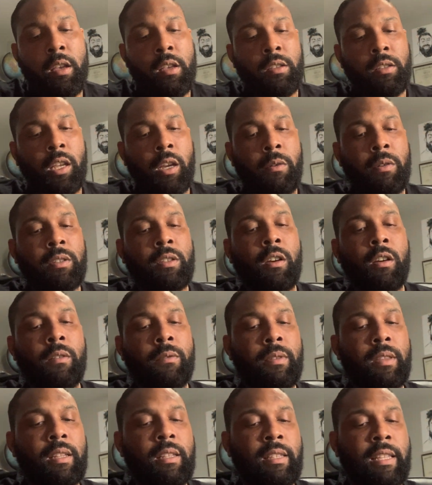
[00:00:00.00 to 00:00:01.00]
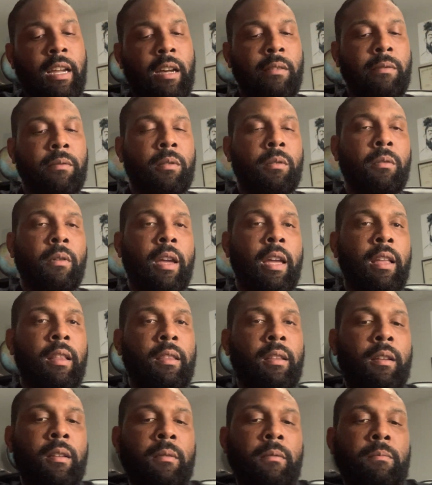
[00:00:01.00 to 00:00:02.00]
So it's over the Devil and
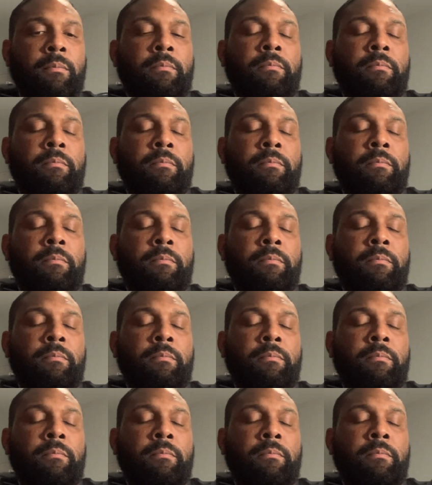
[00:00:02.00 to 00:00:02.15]
the